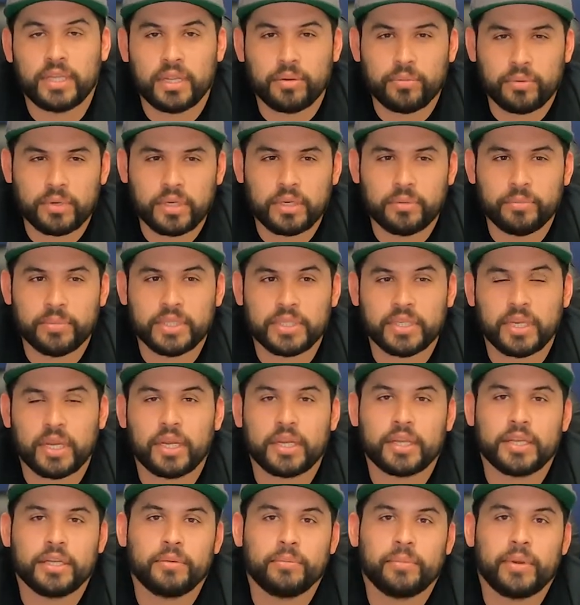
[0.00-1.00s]
Today we're going to be
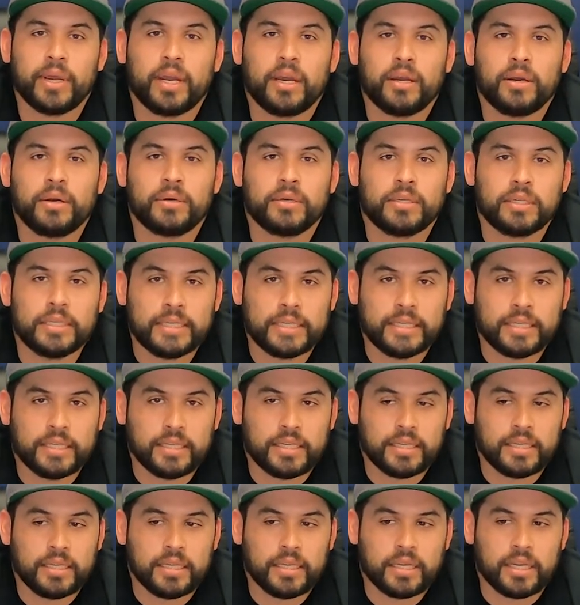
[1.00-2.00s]
talking about
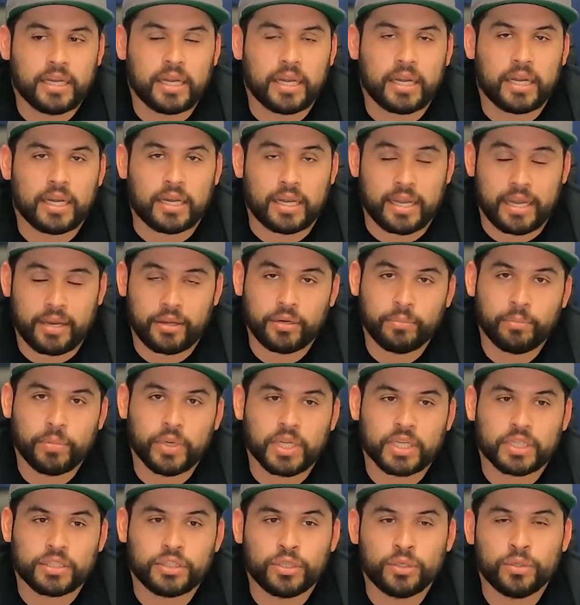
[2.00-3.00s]
how to
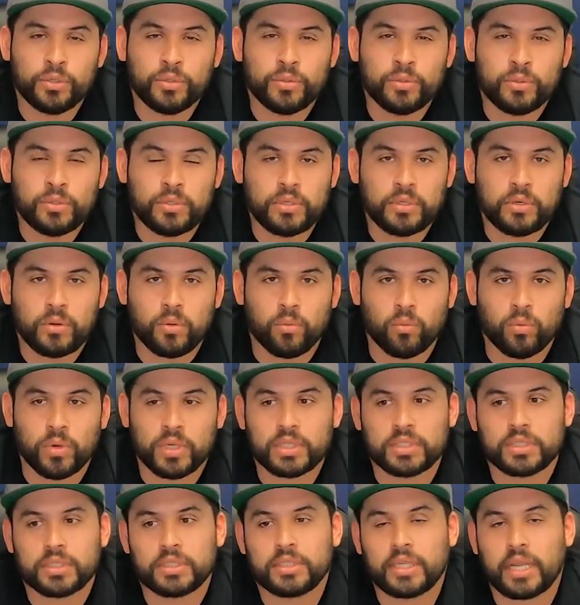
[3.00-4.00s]
book a tune,
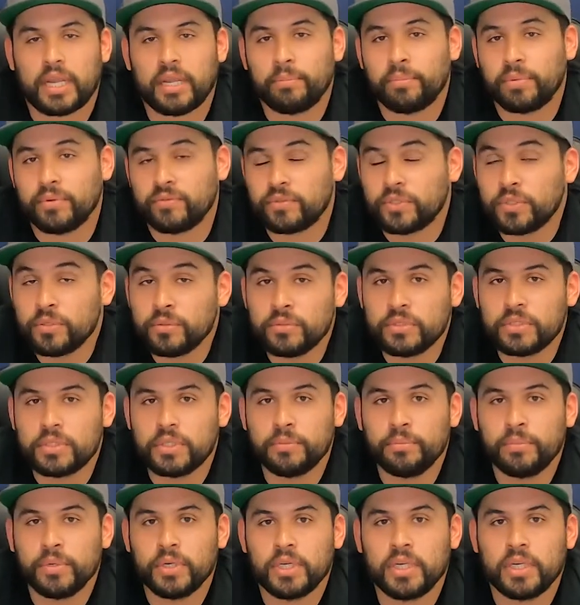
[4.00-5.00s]
what type of tune
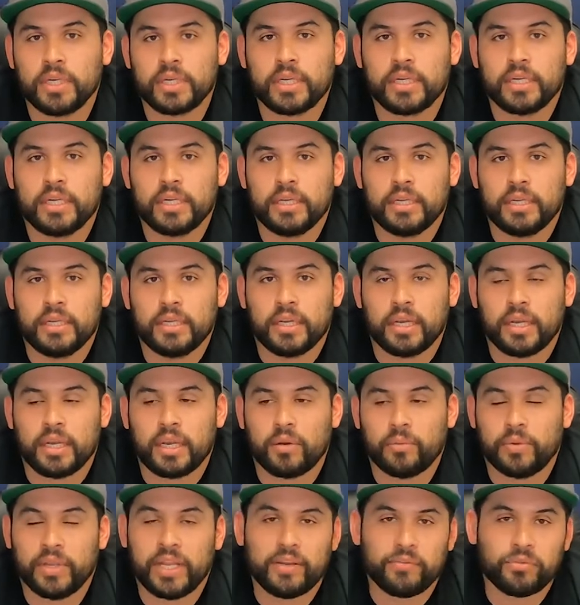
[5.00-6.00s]
to book.
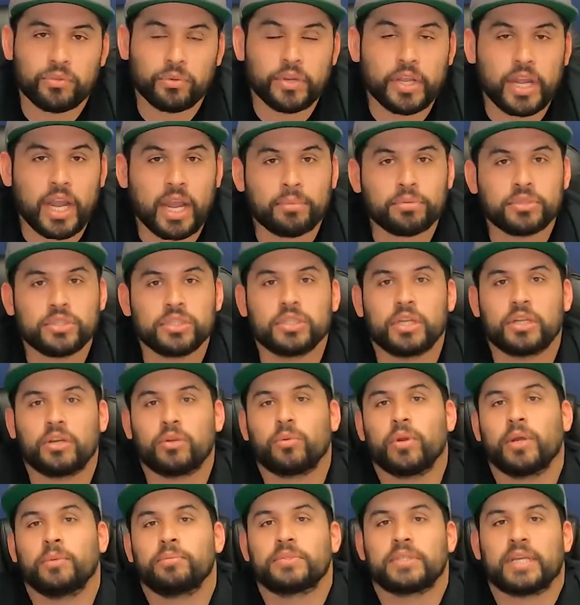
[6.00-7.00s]
We have three options on
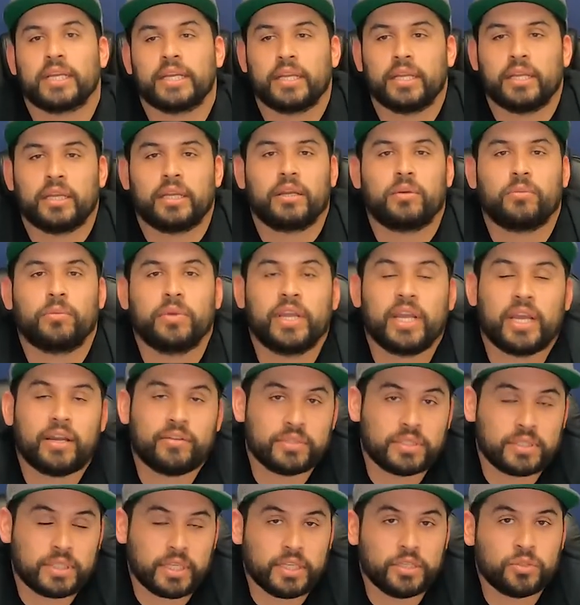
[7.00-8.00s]
our website. We
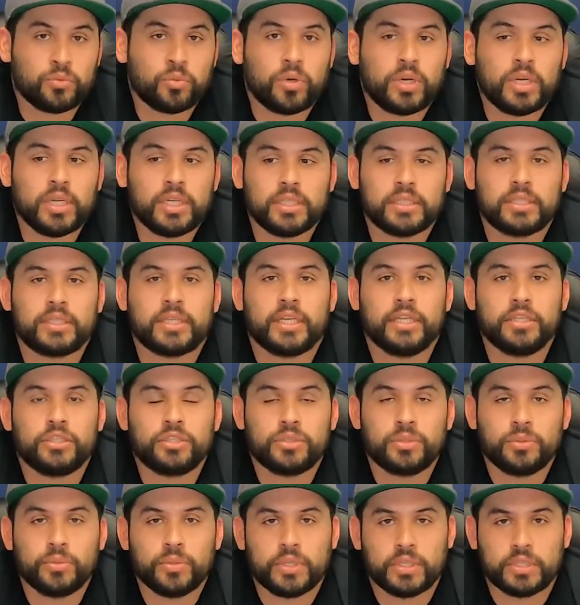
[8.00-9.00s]
have a stage 1, a
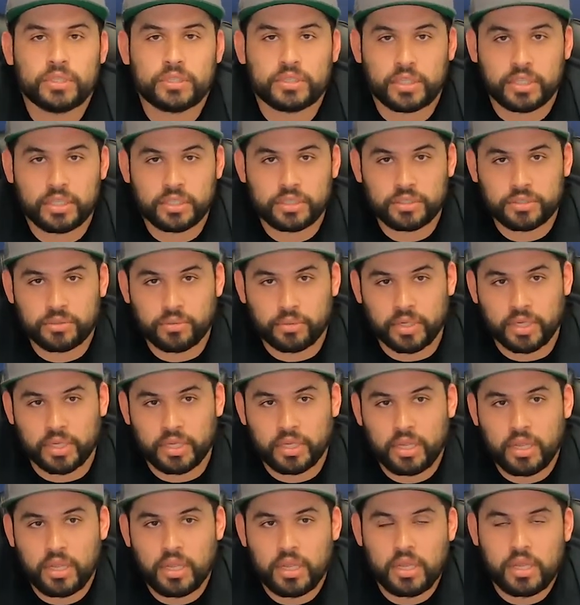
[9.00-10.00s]
stage 2, and a stage
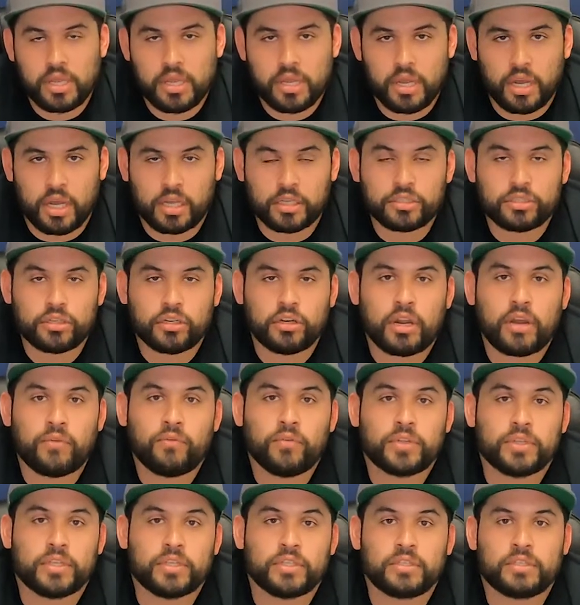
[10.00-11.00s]
3. I'll start
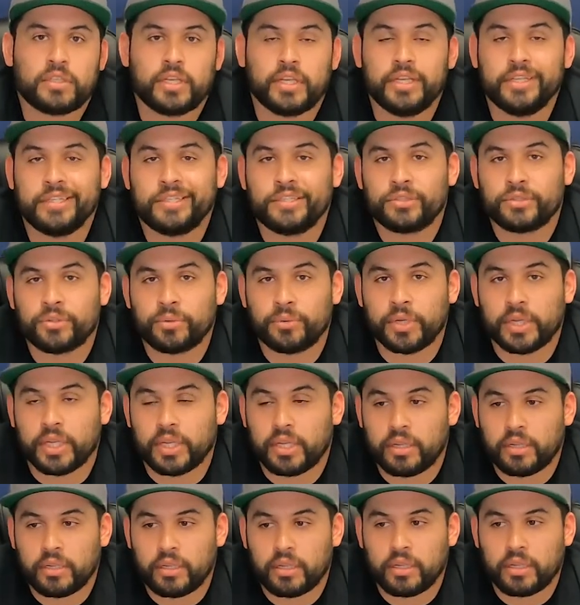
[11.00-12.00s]
off with the stage
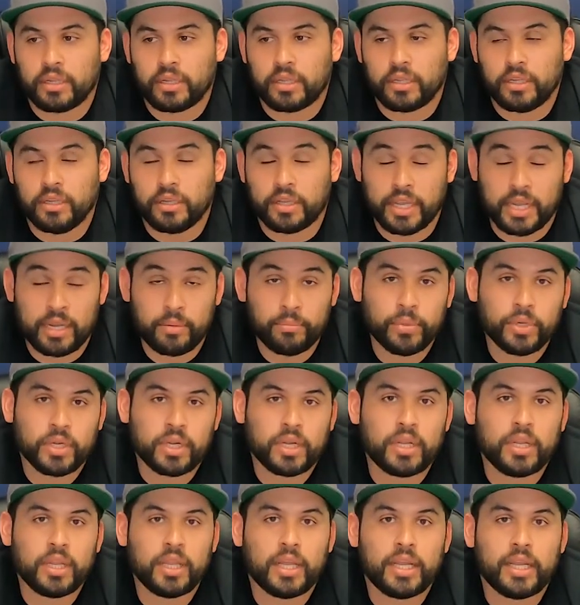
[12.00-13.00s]
3. You can't
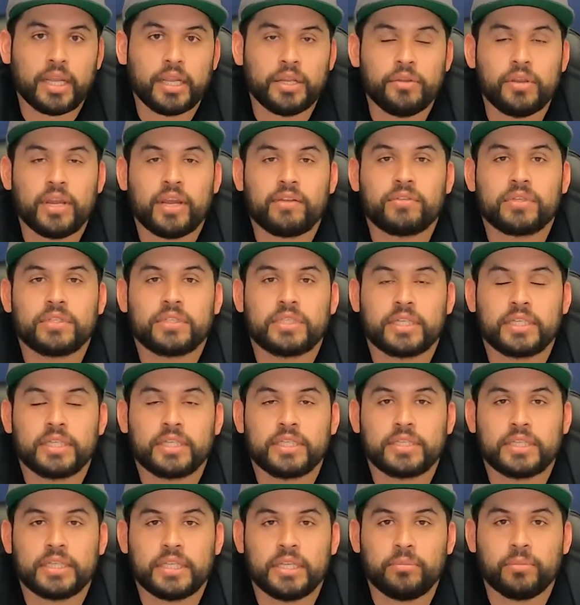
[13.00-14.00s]
book online. You have to
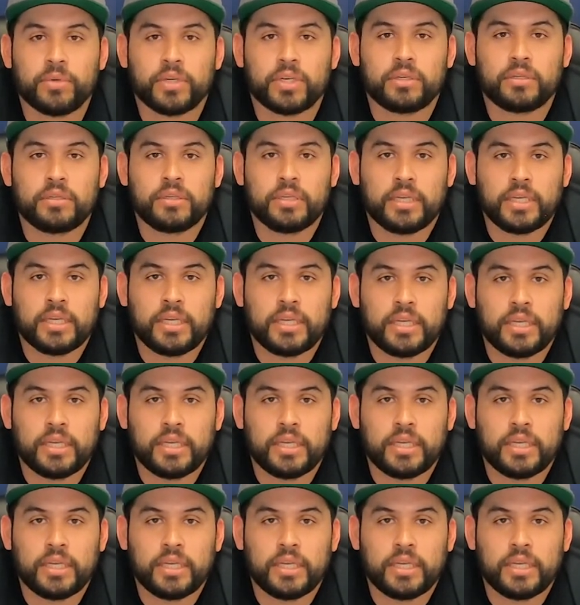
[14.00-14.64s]
send us an email.